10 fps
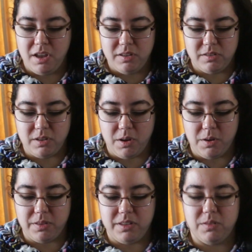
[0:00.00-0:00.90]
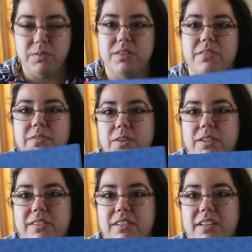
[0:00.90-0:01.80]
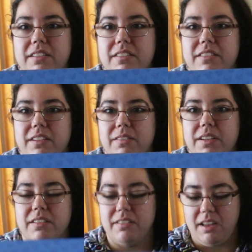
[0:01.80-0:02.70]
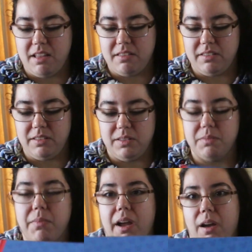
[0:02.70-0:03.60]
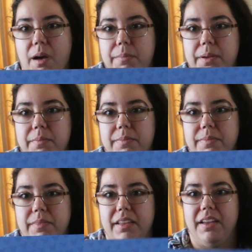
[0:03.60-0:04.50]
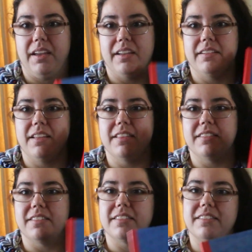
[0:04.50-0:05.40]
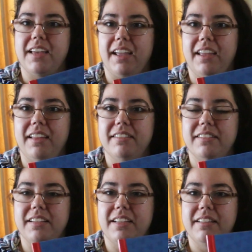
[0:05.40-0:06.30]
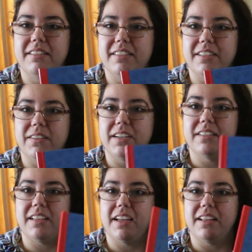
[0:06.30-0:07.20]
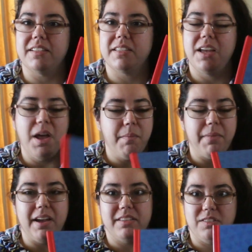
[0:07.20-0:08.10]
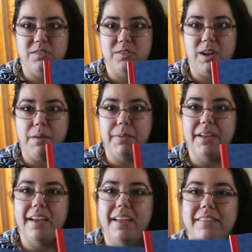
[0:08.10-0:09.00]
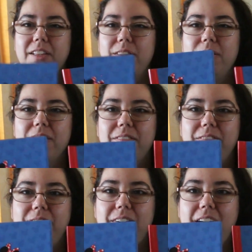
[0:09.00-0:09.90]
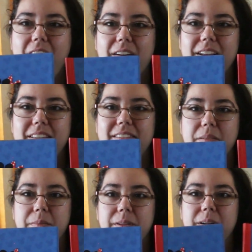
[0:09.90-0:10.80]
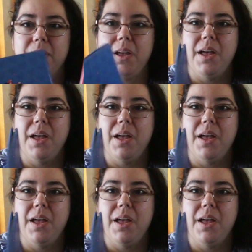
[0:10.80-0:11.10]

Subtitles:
So this was the first in the series, and this is my copy, and this is the second in the series, and it's my sister's copy, and they look very similar.